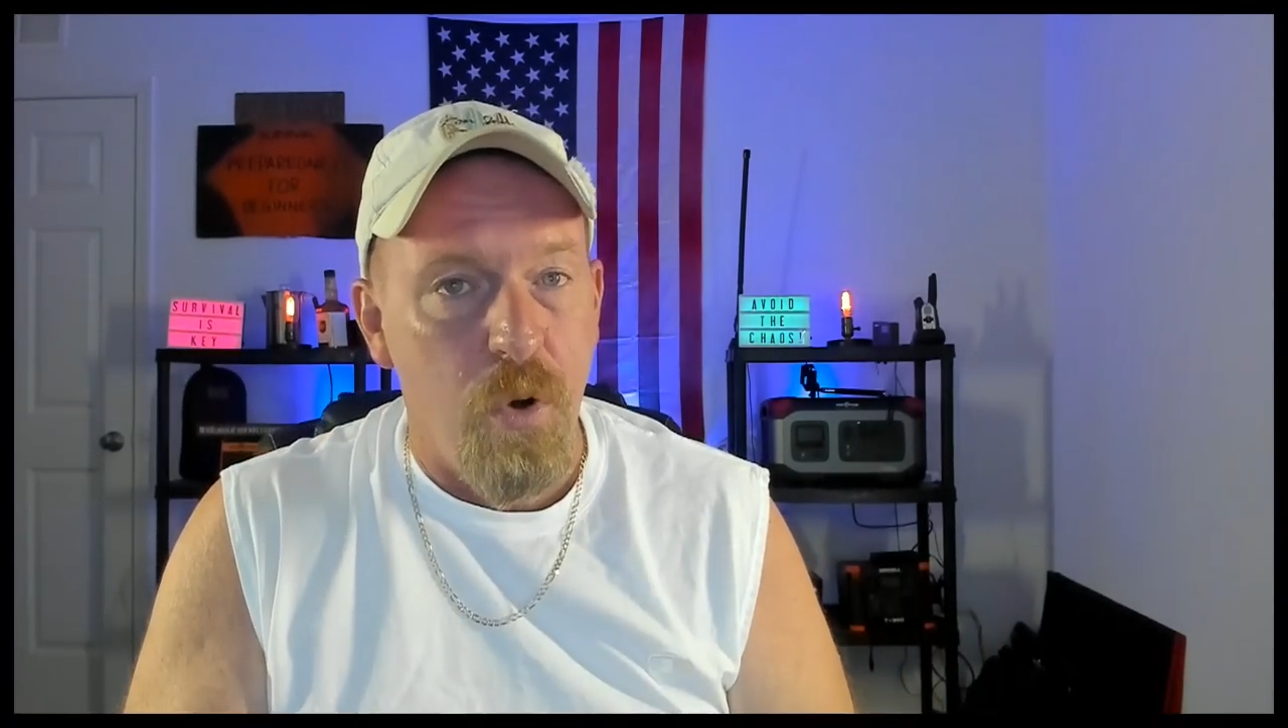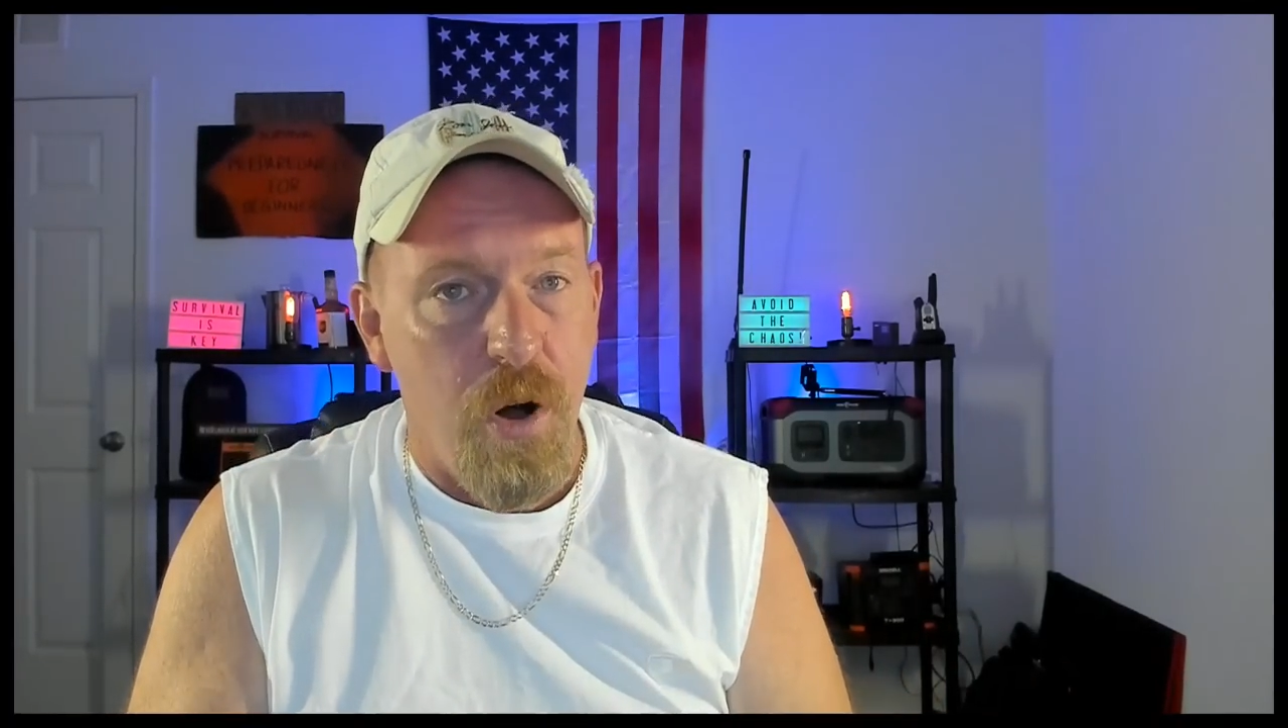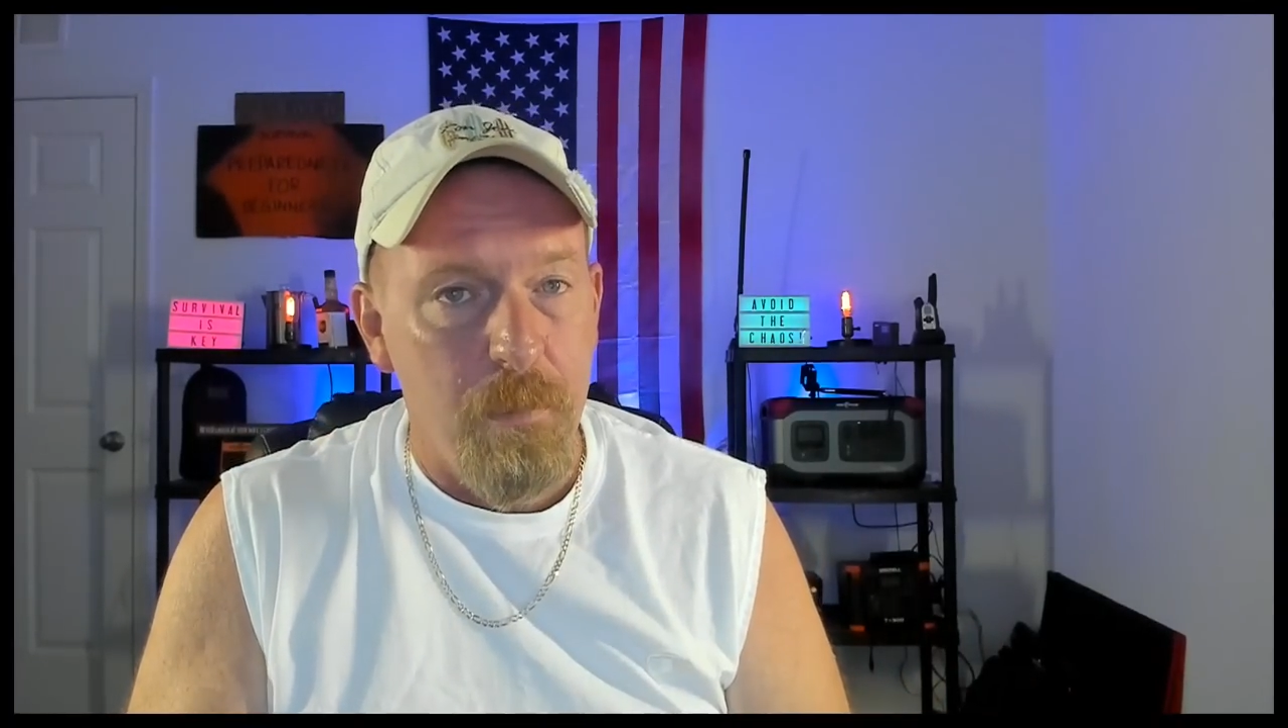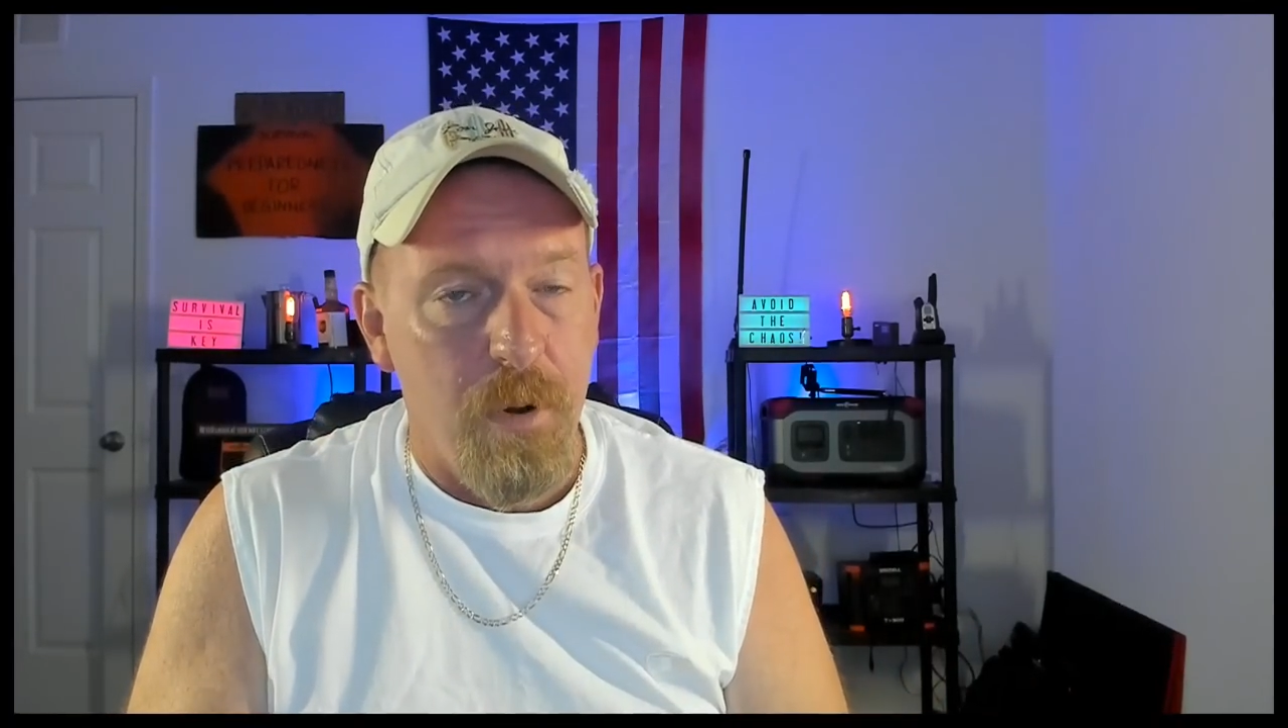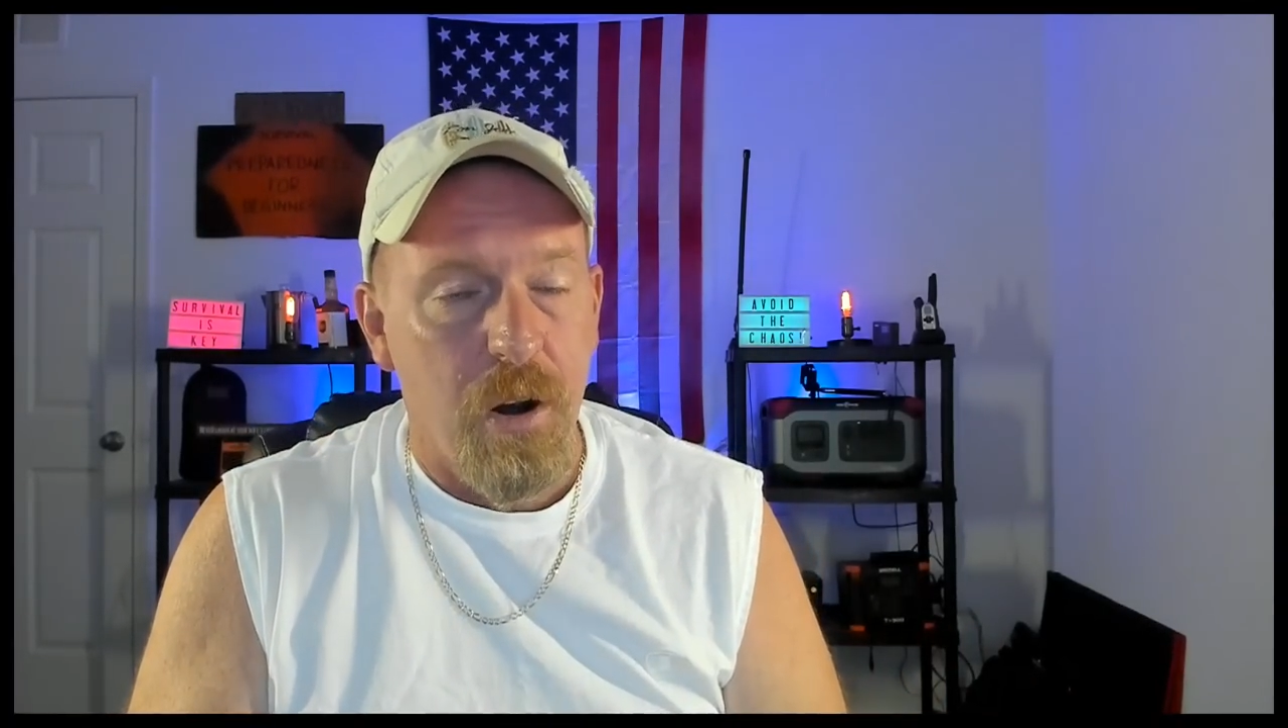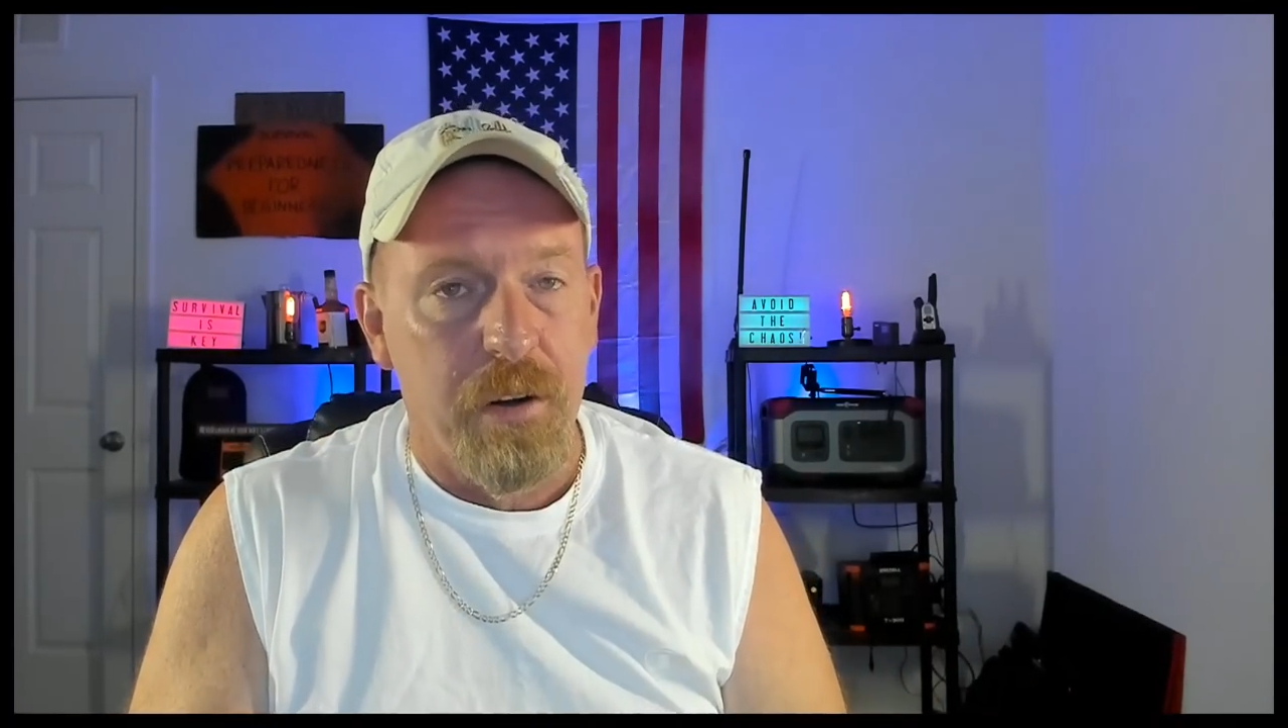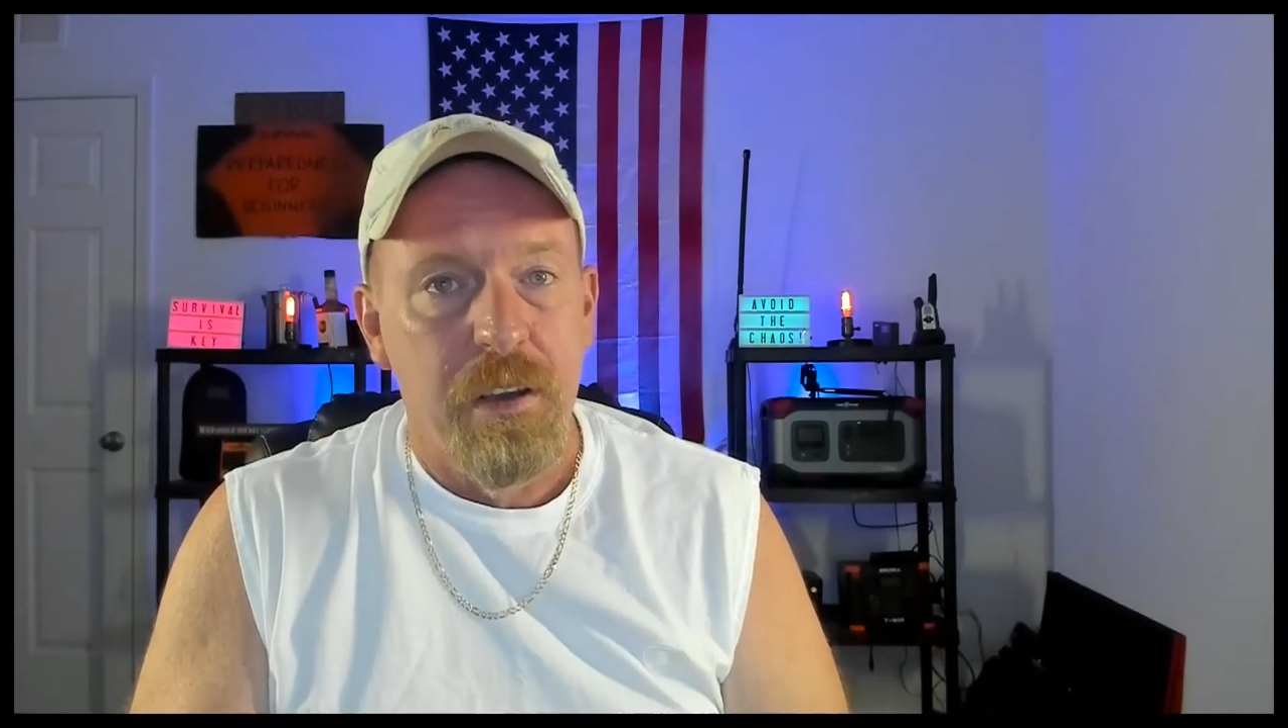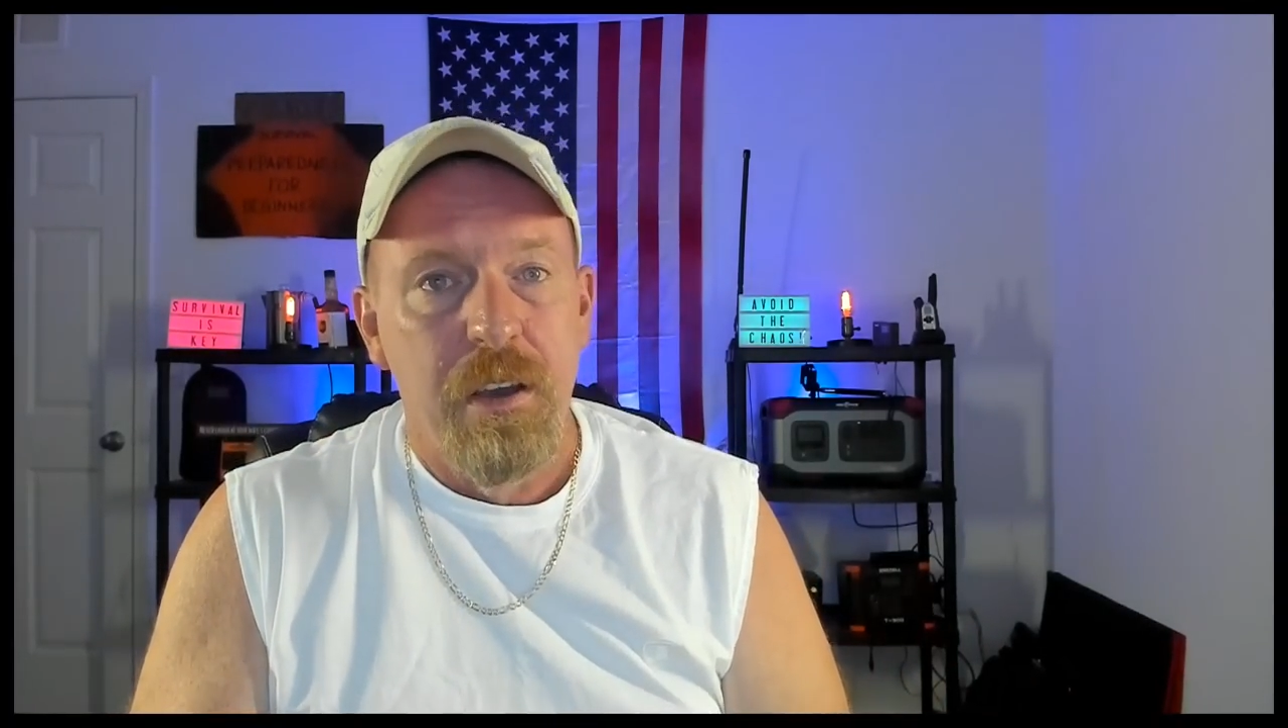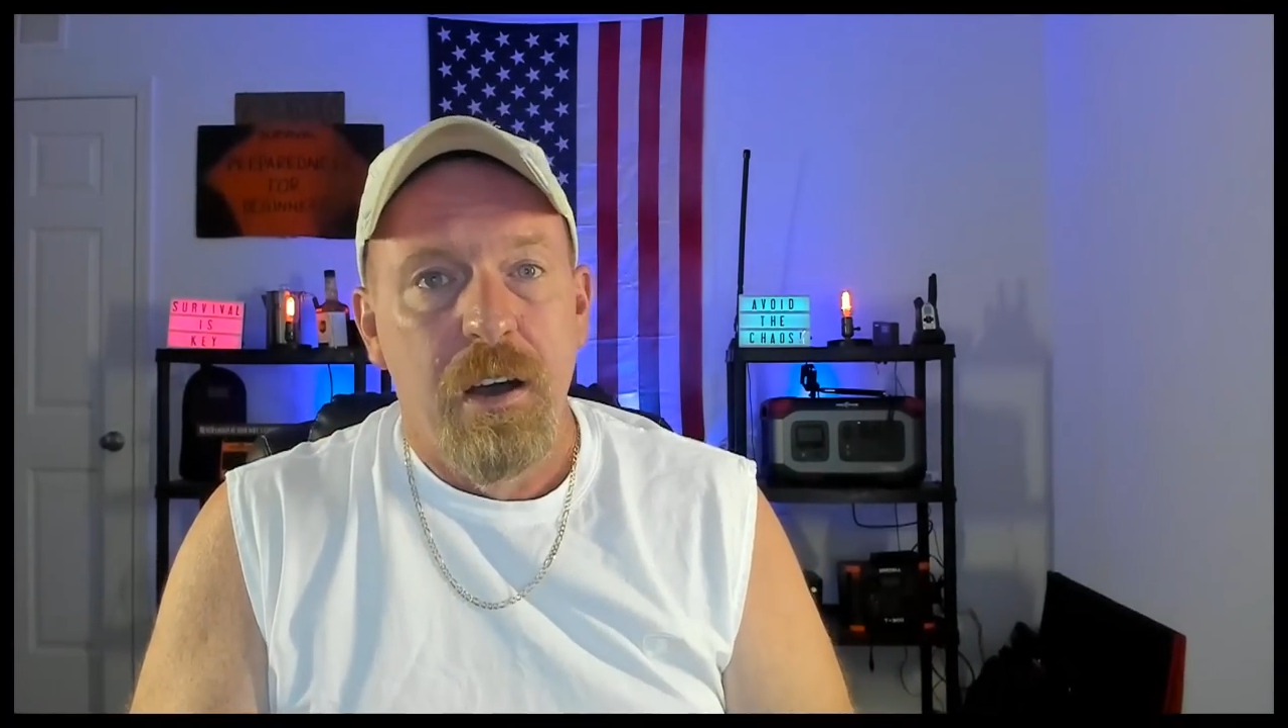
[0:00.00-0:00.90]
Walmart,